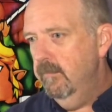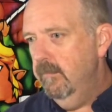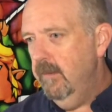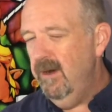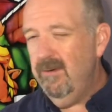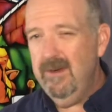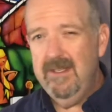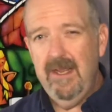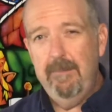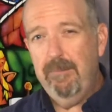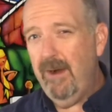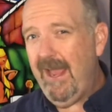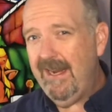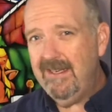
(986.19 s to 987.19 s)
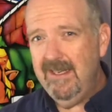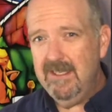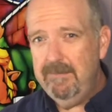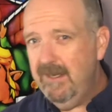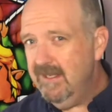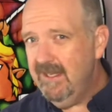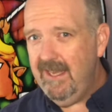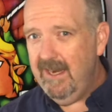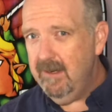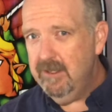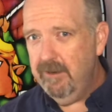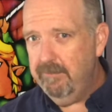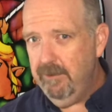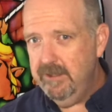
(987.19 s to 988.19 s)
don't want to say practice, because again, it
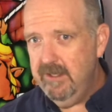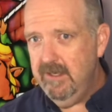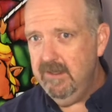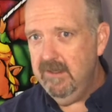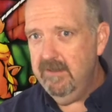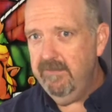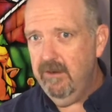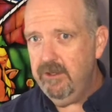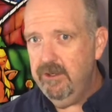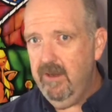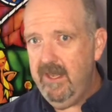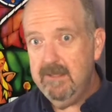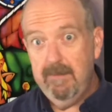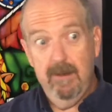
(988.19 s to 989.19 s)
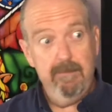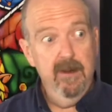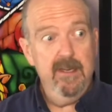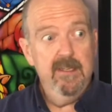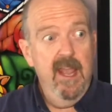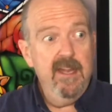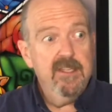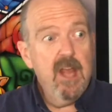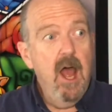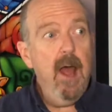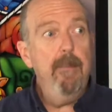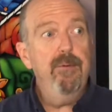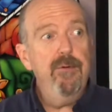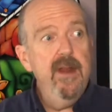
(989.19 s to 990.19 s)
sort of puts it into this functional aspect, but it's
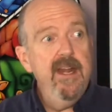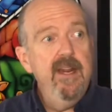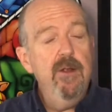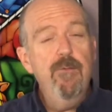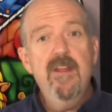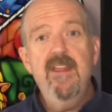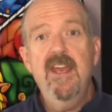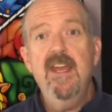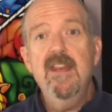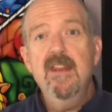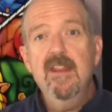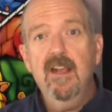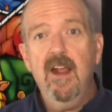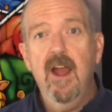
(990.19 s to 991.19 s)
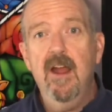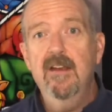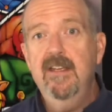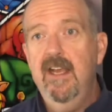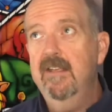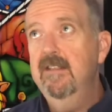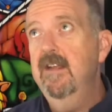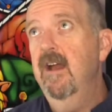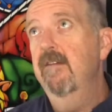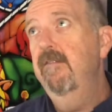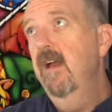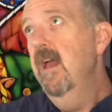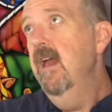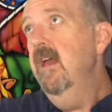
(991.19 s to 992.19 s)
operating within the context of
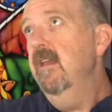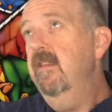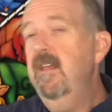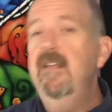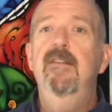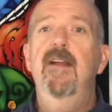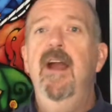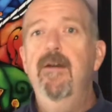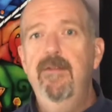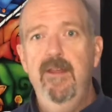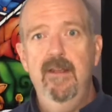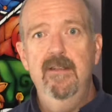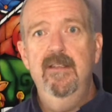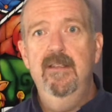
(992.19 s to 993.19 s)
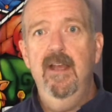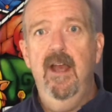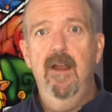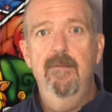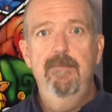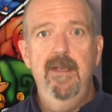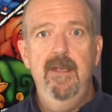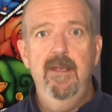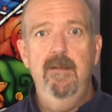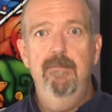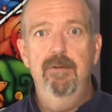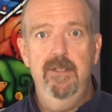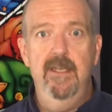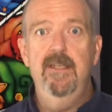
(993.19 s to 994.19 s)
these are how things are being
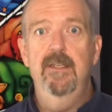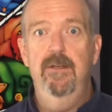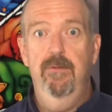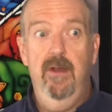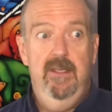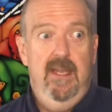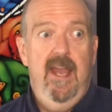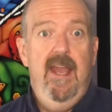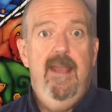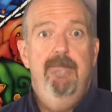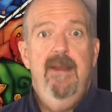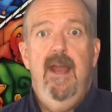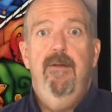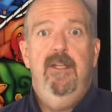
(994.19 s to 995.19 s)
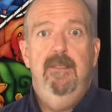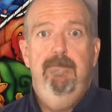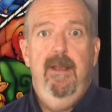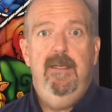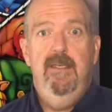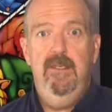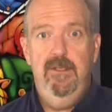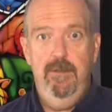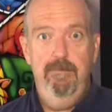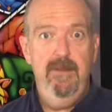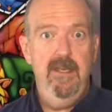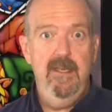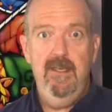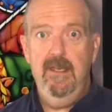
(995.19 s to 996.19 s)
presented to us. I am now expected to
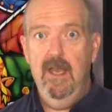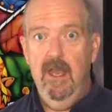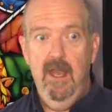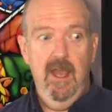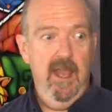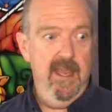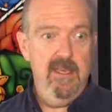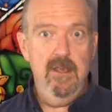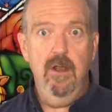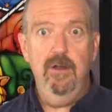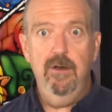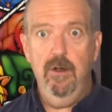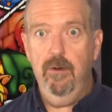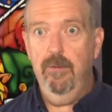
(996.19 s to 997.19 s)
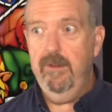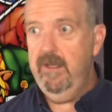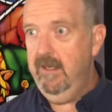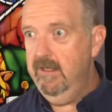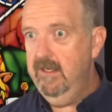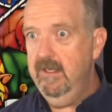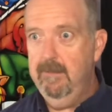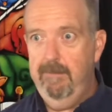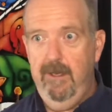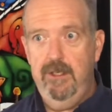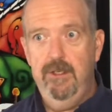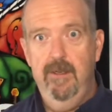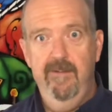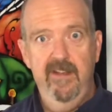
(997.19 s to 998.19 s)
be a young girl with the
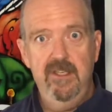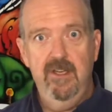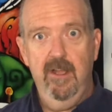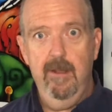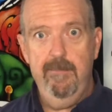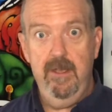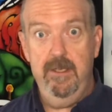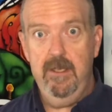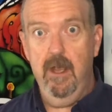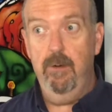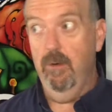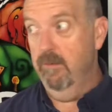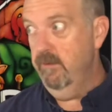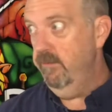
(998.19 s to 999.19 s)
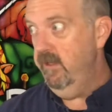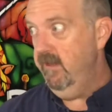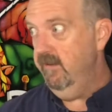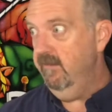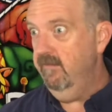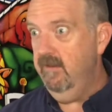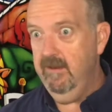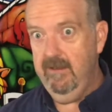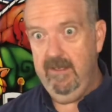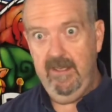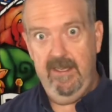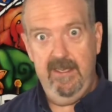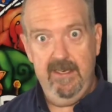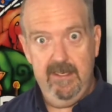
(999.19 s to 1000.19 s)
anticipation that eventually I'll be a young woman with
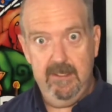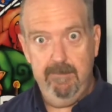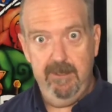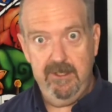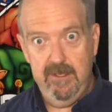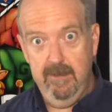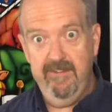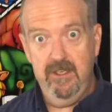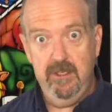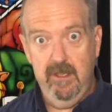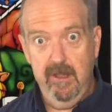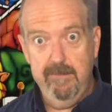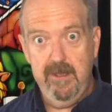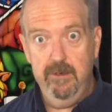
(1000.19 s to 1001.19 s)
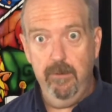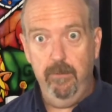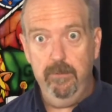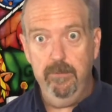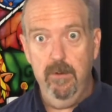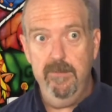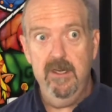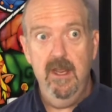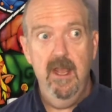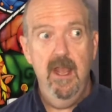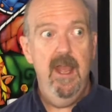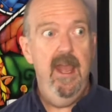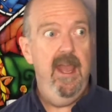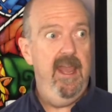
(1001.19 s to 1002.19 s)
the anticipation that eventually I'll be an old woman.
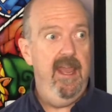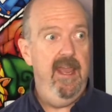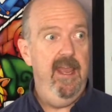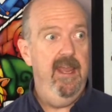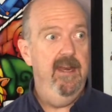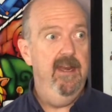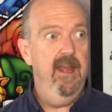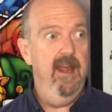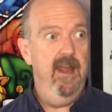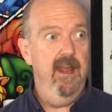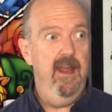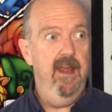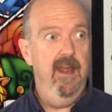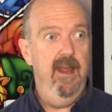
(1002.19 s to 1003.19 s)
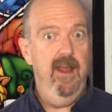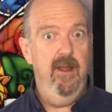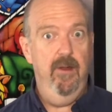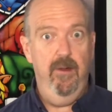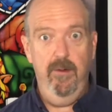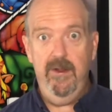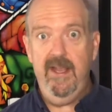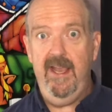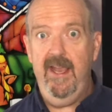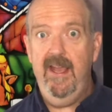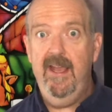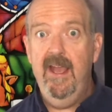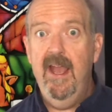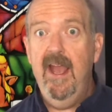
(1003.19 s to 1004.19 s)
And
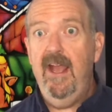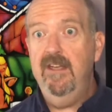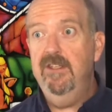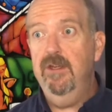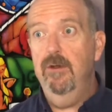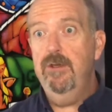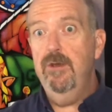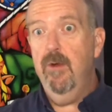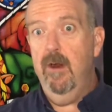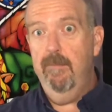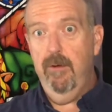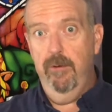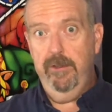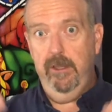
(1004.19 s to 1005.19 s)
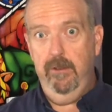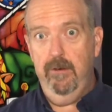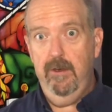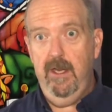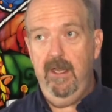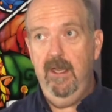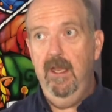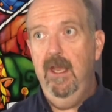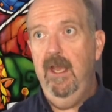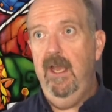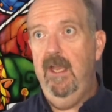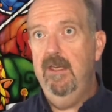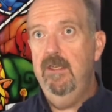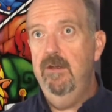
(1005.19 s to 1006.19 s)
okay. And so you are both learning
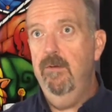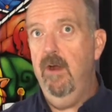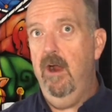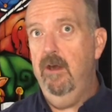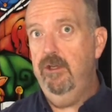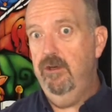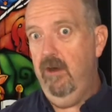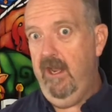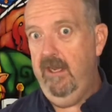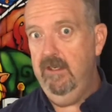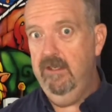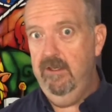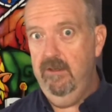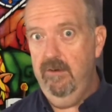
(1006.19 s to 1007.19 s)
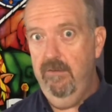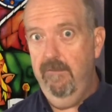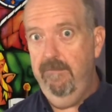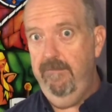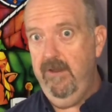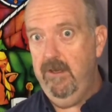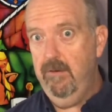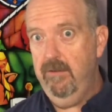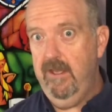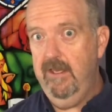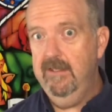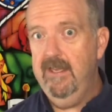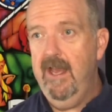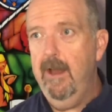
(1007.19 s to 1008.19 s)
and you are trying to figure
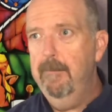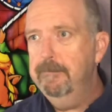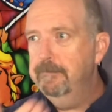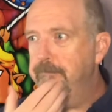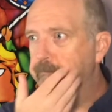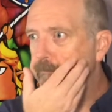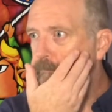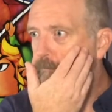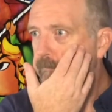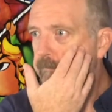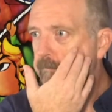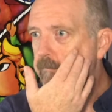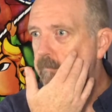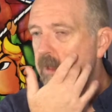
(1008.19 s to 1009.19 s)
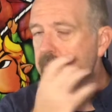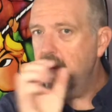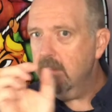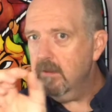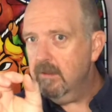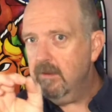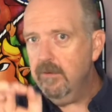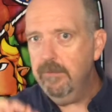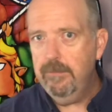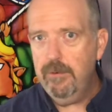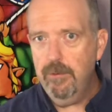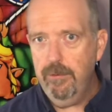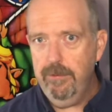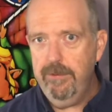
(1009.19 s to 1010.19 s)
things out. The other
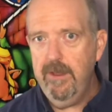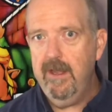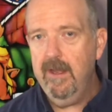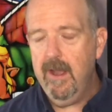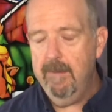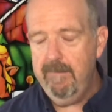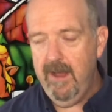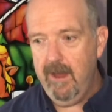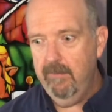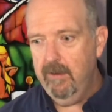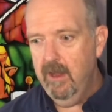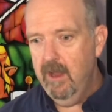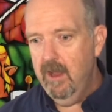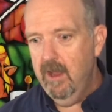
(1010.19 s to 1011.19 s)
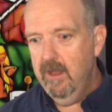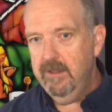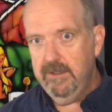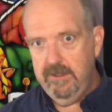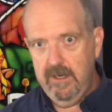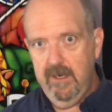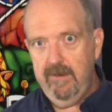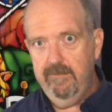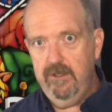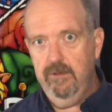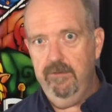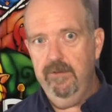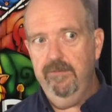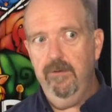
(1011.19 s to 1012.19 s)
cool thing about the study of
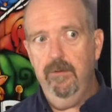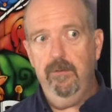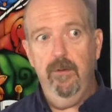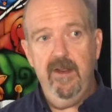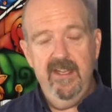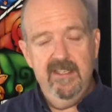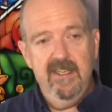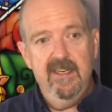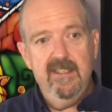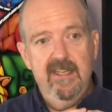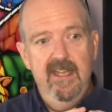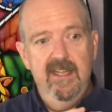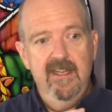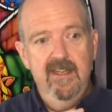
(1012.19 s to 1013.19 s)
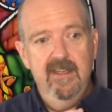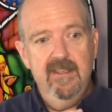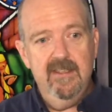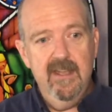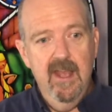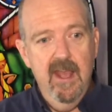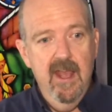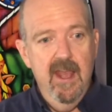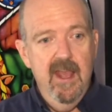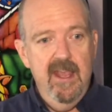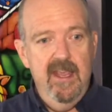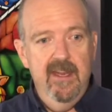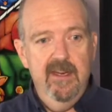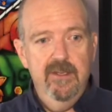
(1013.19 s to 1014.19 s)
children's folklore is that it
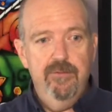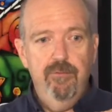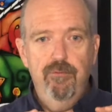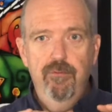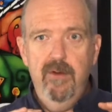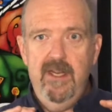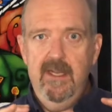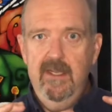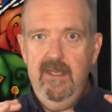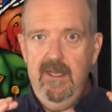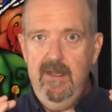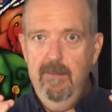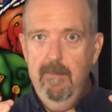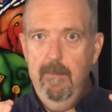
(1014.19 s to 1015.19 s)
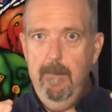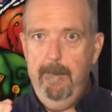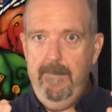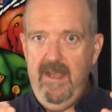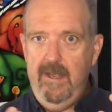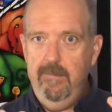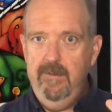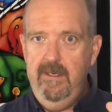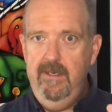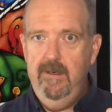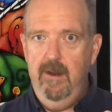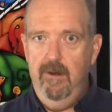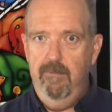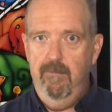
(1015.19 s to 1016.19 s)
is really bounded
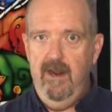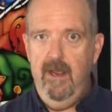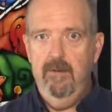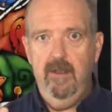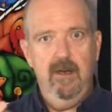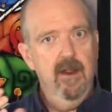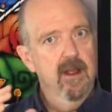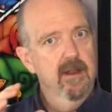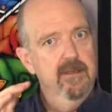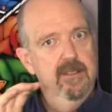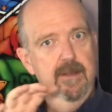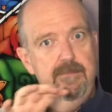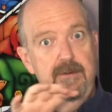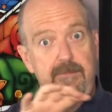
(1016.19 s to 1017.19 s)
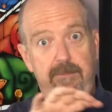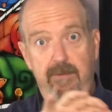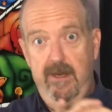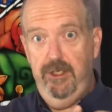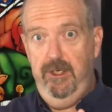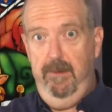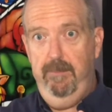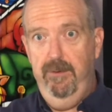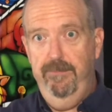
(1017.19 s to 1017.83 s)
around the concept of friendship.